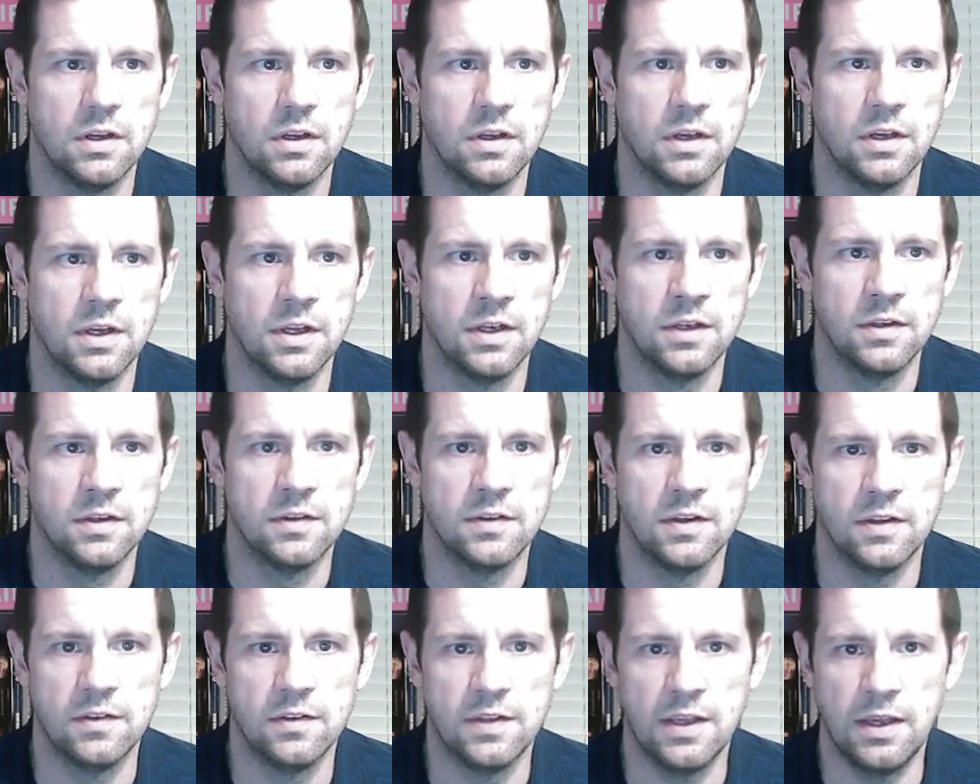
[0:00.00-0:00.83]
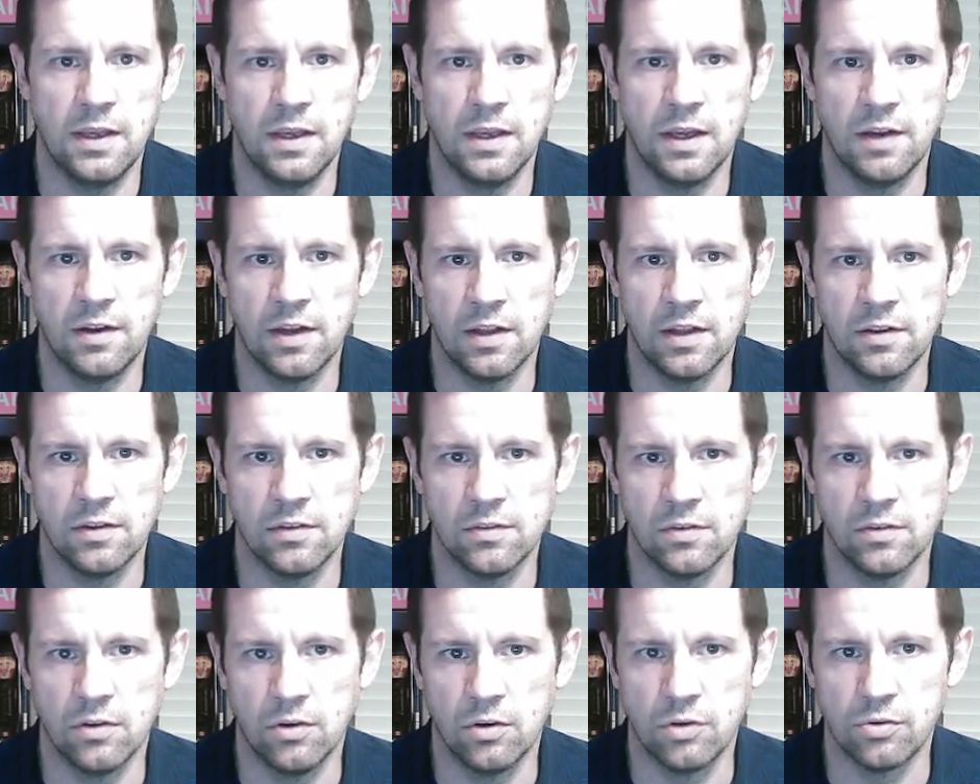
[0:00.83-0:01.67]
And it says, hey, I got this
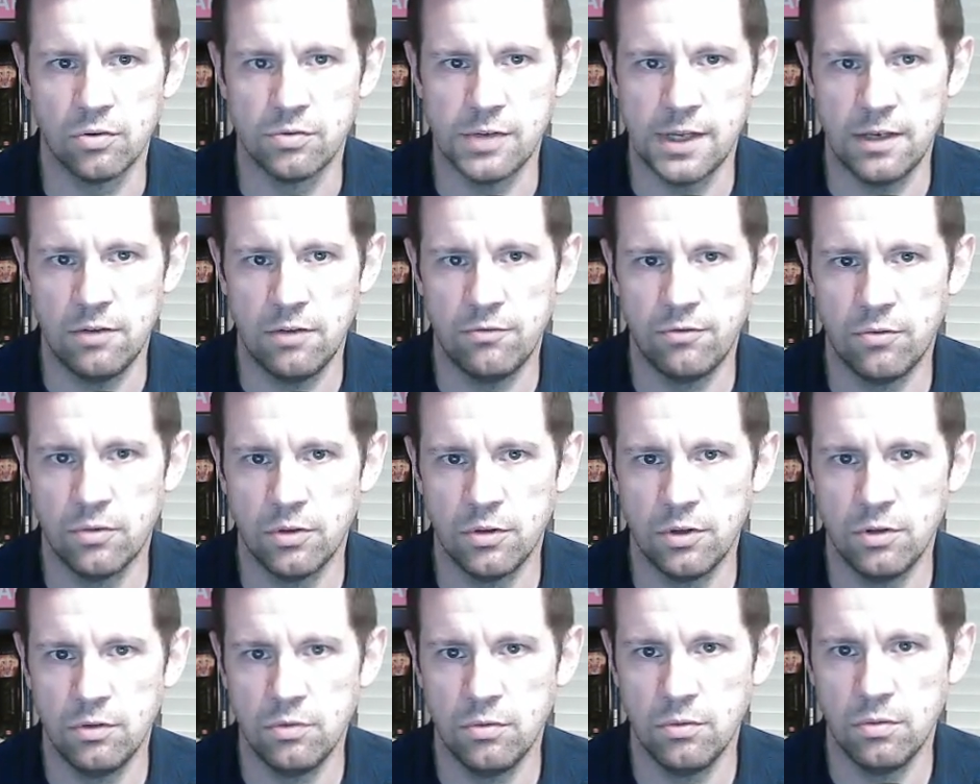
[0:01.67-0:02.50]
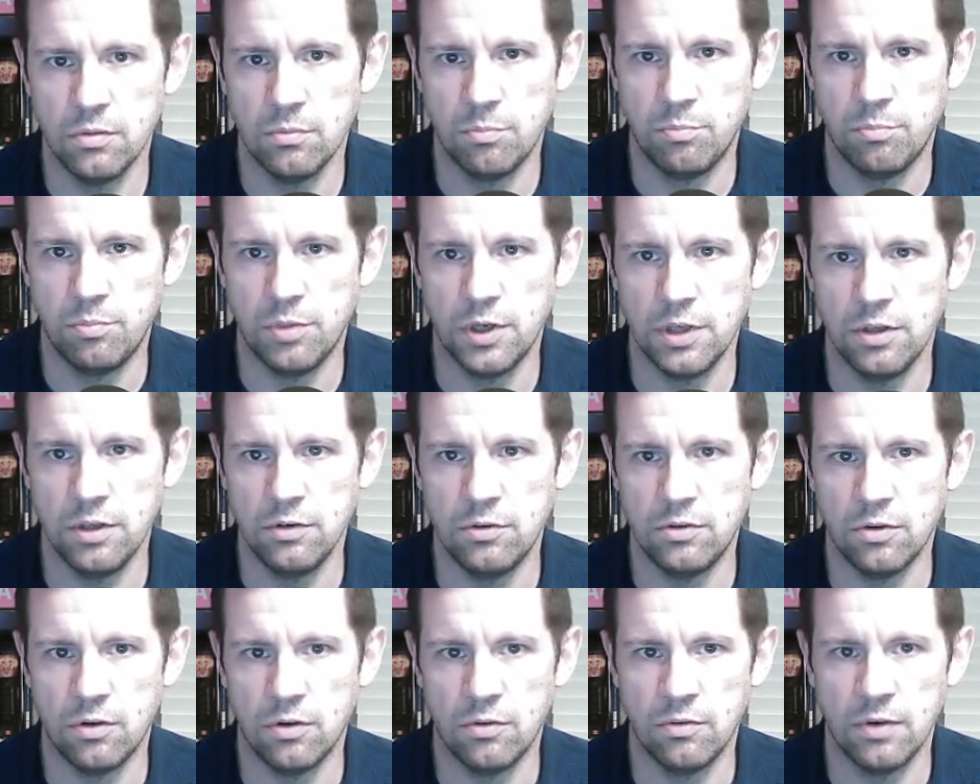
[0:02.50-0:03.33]
all created for you, but you
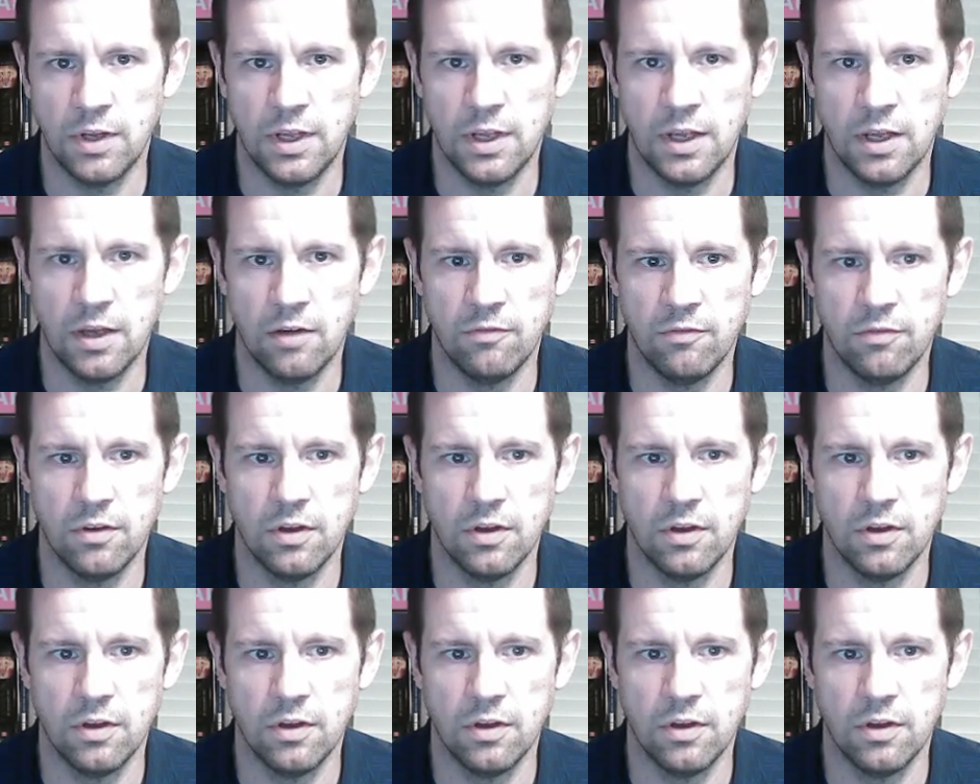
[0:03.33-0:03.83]
don't have